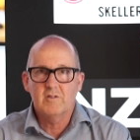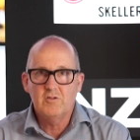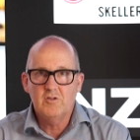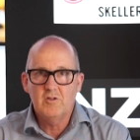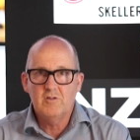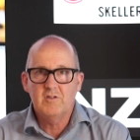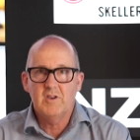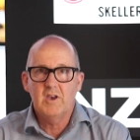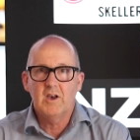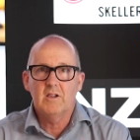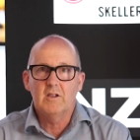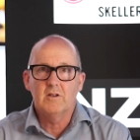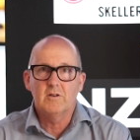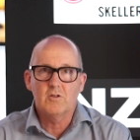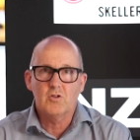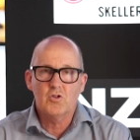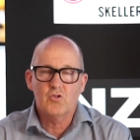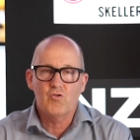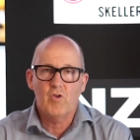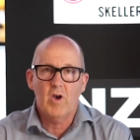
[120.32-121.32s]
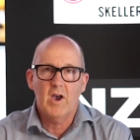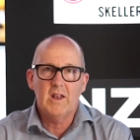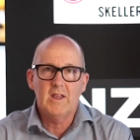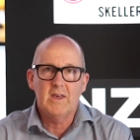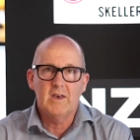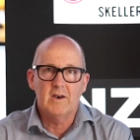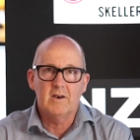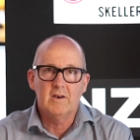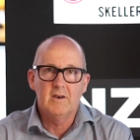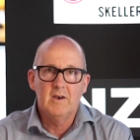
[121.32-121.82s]
in New Zealand,
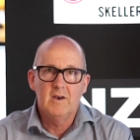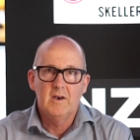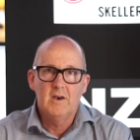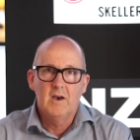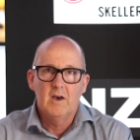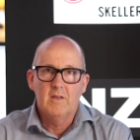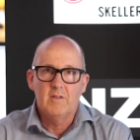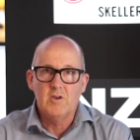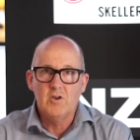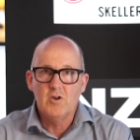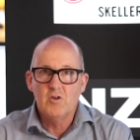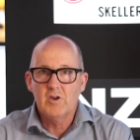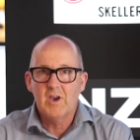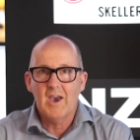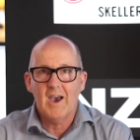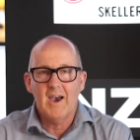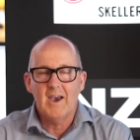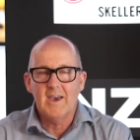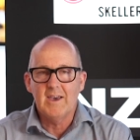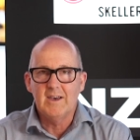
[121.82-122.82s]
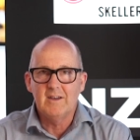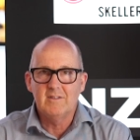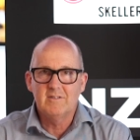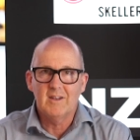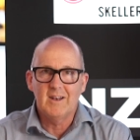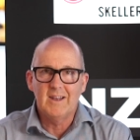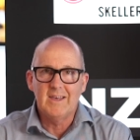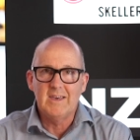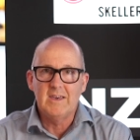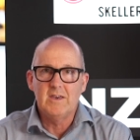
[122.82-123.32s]
Australia, the UK,
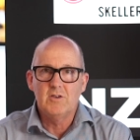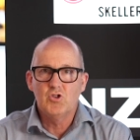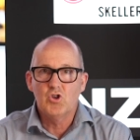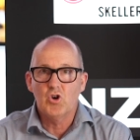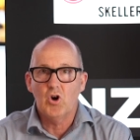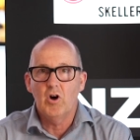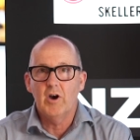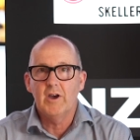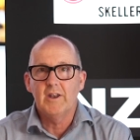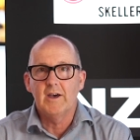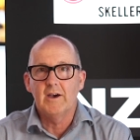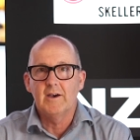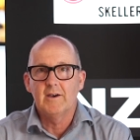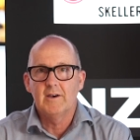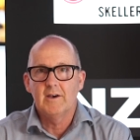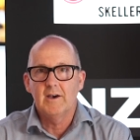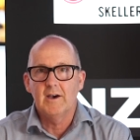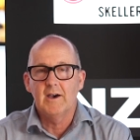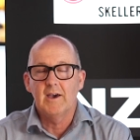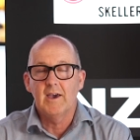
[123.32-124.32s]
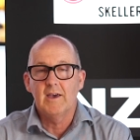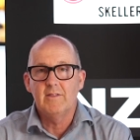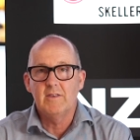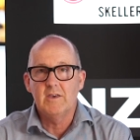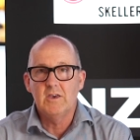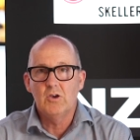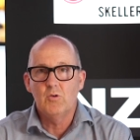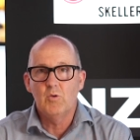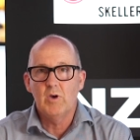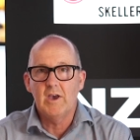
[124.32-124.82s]
Italy, China, and the
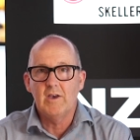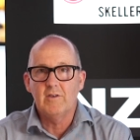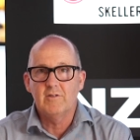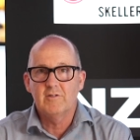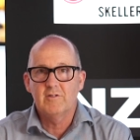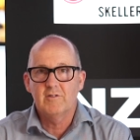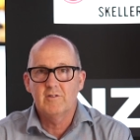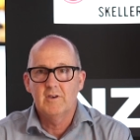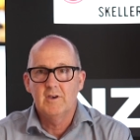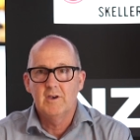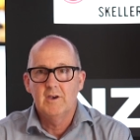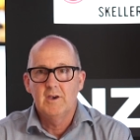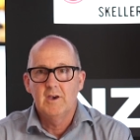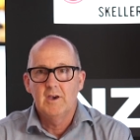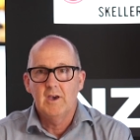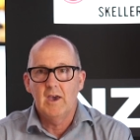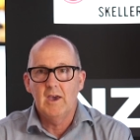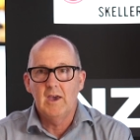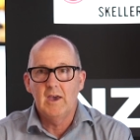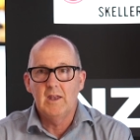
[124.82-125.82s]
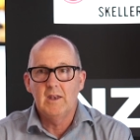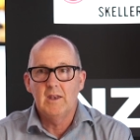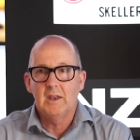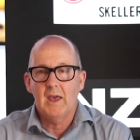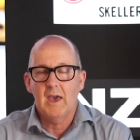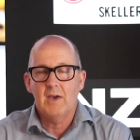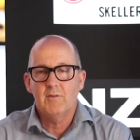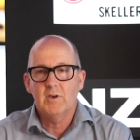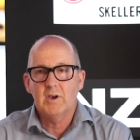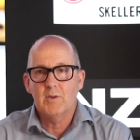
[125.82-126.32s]
US. And
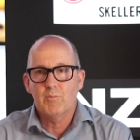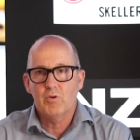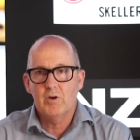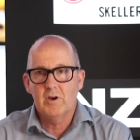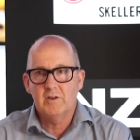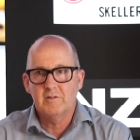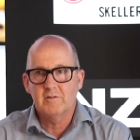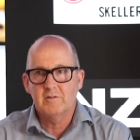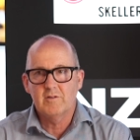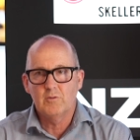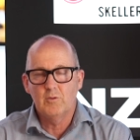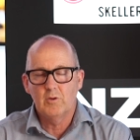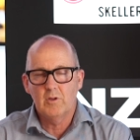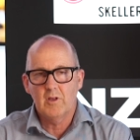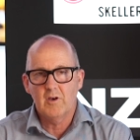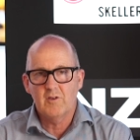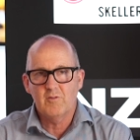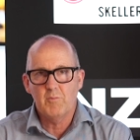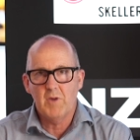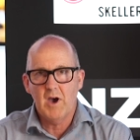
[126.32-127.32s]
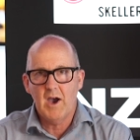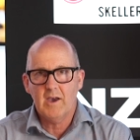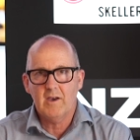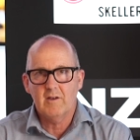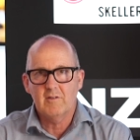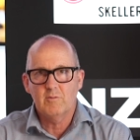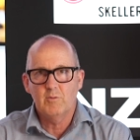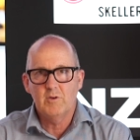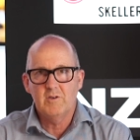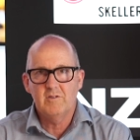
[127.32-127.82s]
having a presence in all those
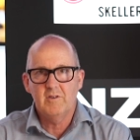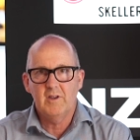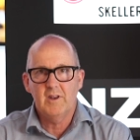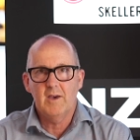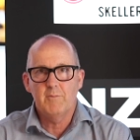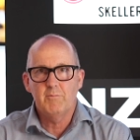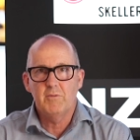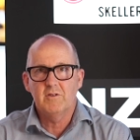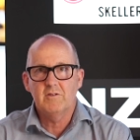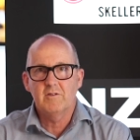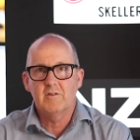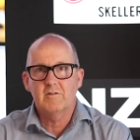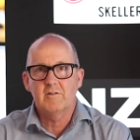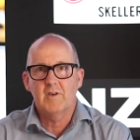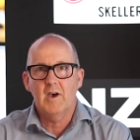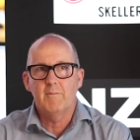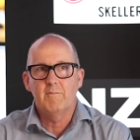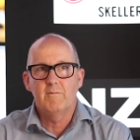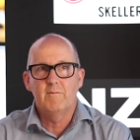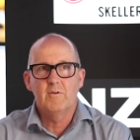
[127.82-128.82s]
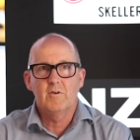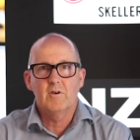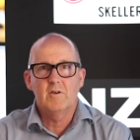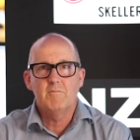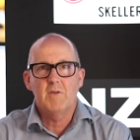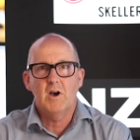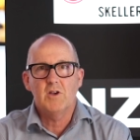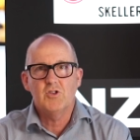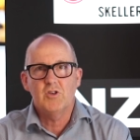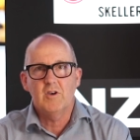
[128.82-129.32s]
markets, we set our business up very
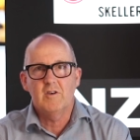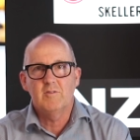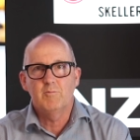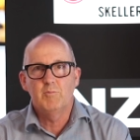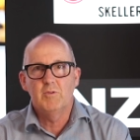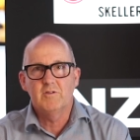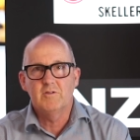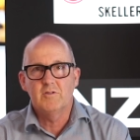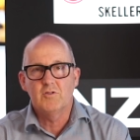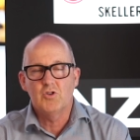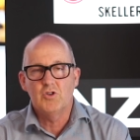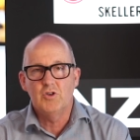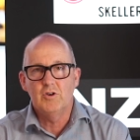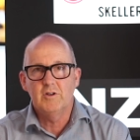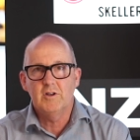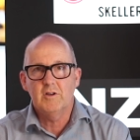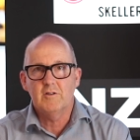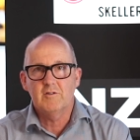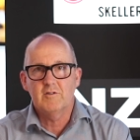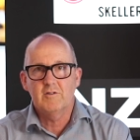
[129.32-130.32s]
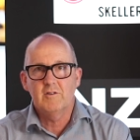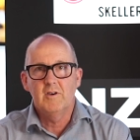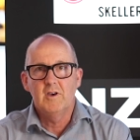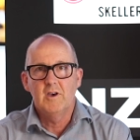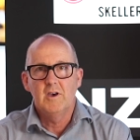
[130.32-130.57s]
much as business units.